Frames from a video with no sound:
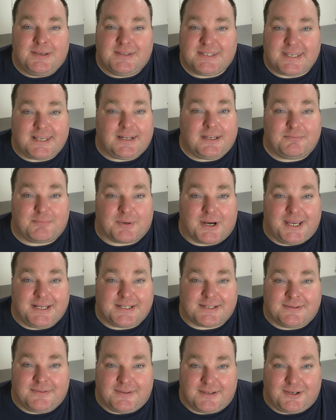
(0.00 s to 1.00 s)

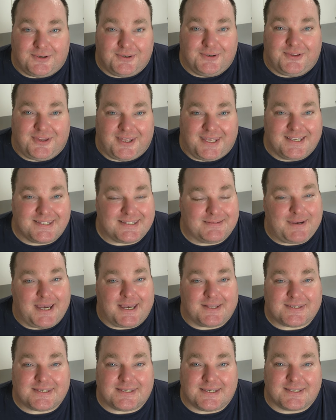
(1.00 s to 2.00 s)
celebrate the good things
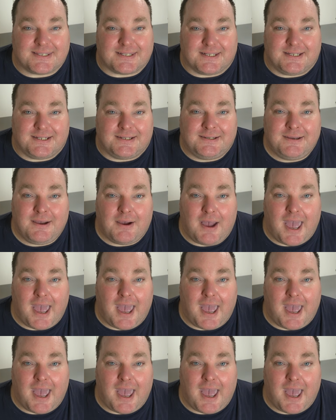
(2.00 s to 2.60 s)
about Sizzler,